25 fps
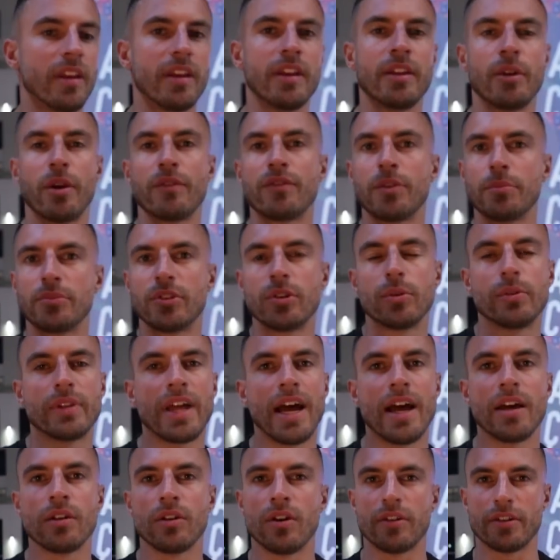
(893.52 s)
You know, if I'm doing
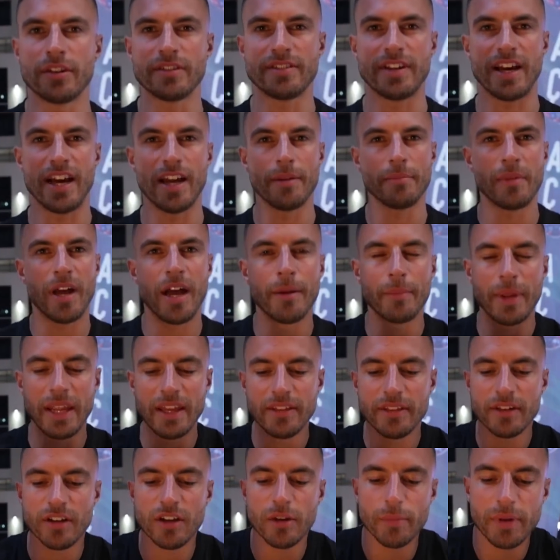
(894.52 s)
that a lot of the time, I'm
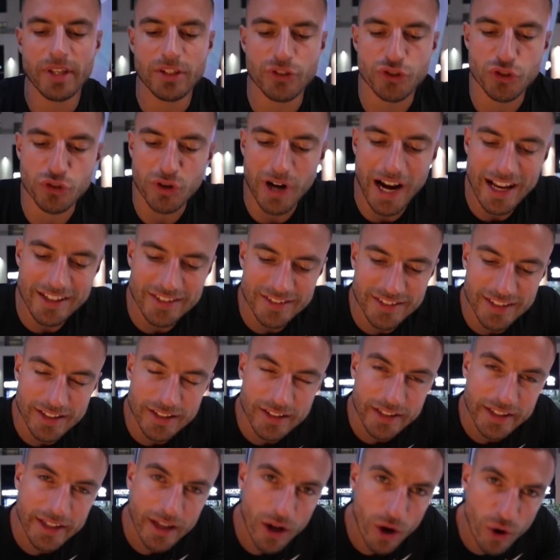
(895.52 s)
either going to be
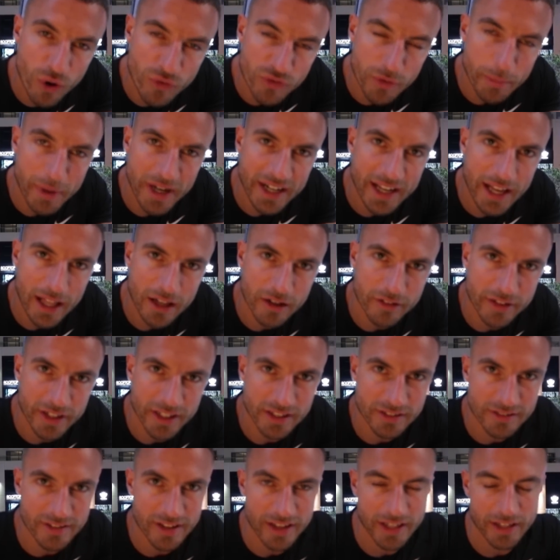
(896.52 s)
drastically over my calorie
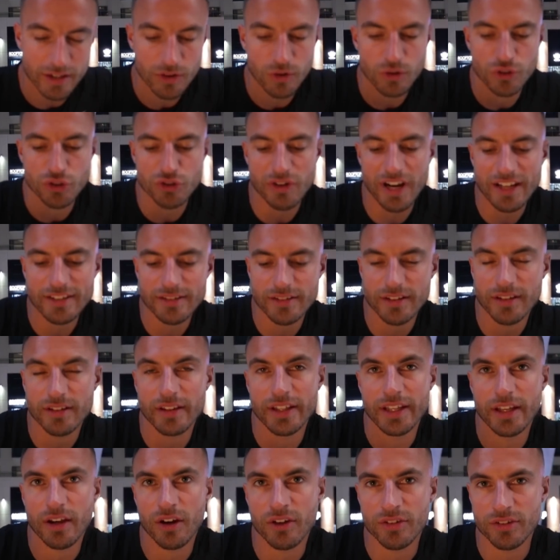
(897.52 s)
intake or
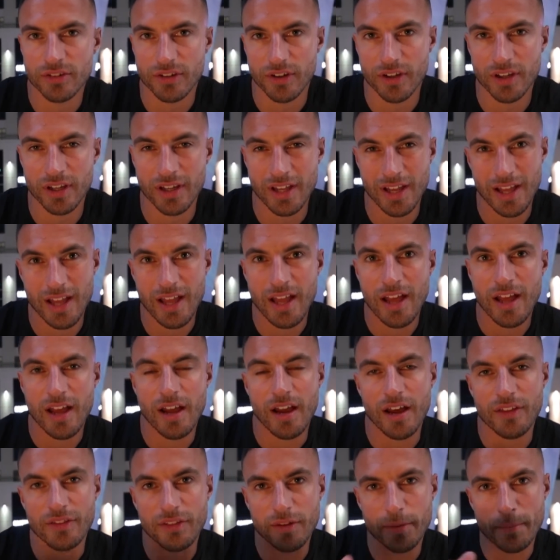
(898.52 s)
drastically under.
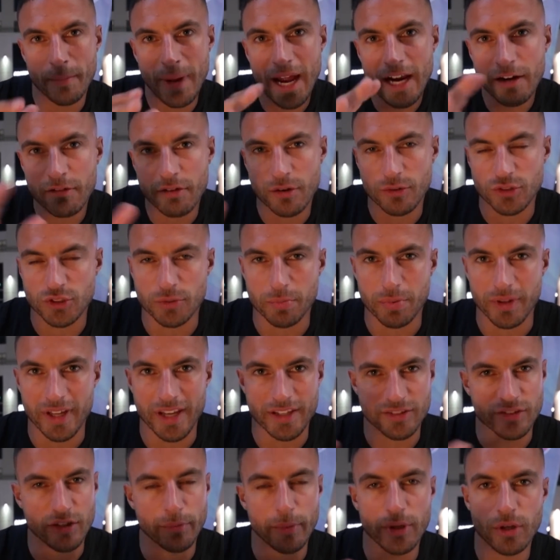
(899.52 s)
And the macro
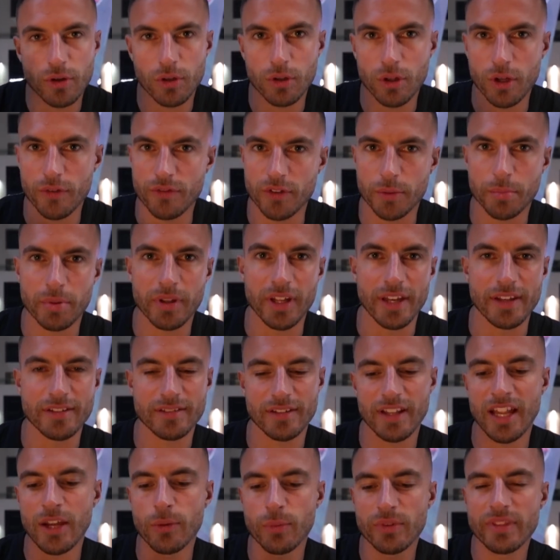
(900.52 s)
split is going to be all over the
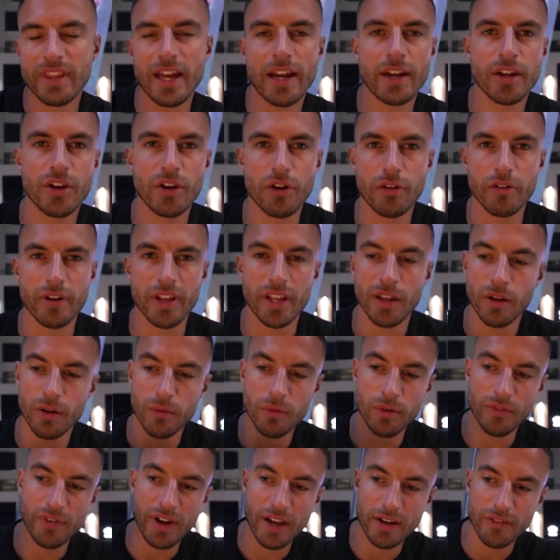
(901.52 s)
place. Like with that curry, it
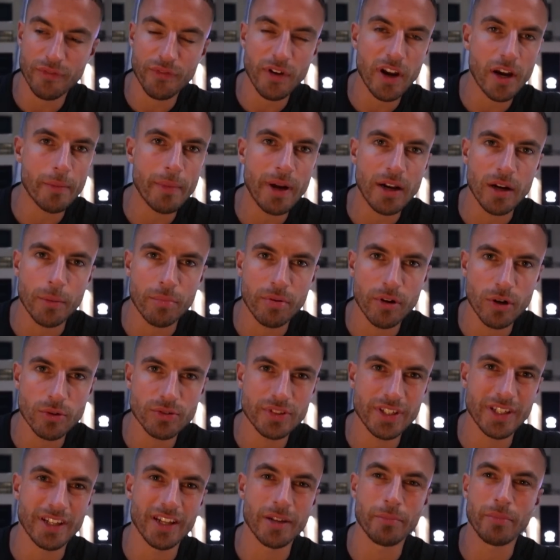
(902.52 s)
would have had a fair amount of
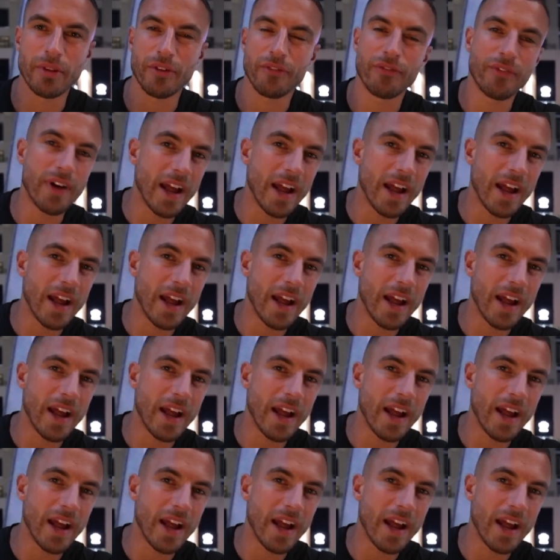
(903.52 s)
protein in, but the